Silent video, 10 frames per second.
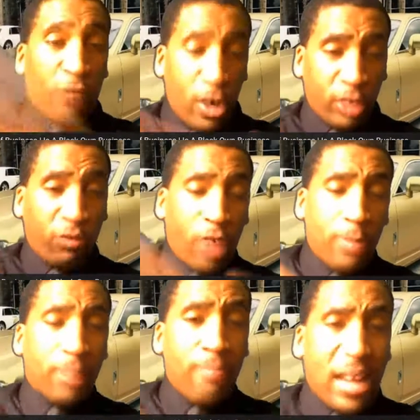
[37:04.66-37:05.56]
first from
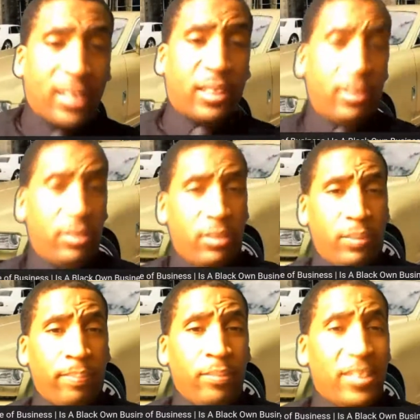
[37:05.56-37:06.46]
the Mexicans.
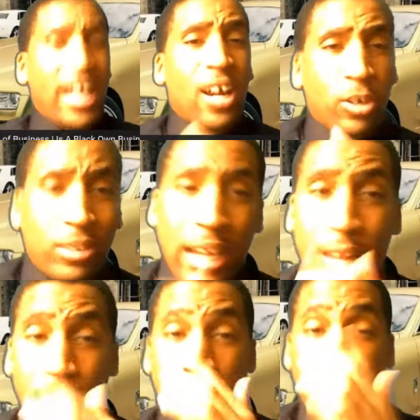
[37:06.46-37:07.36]
They don't
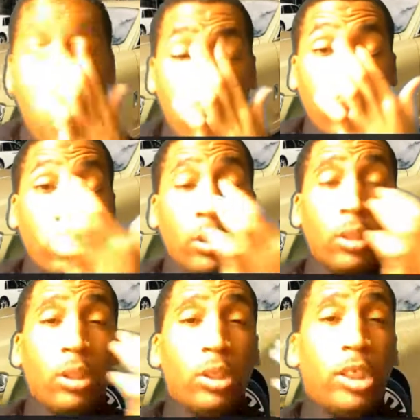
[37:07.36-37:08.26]
say, oh,
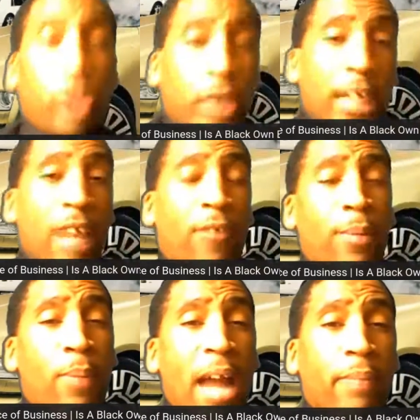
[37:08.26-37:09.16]
did you get that from the
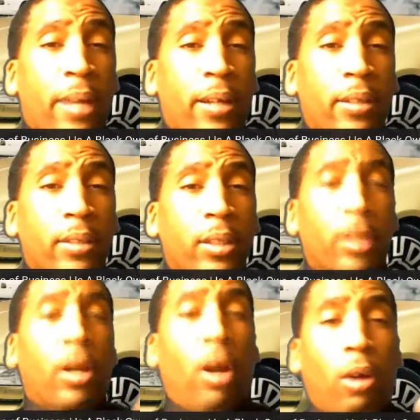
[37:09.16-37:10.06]
black man?
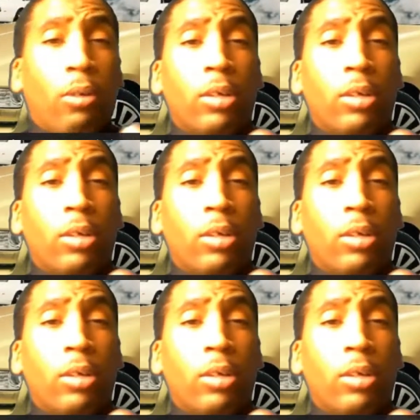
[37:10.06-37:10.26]
Oh,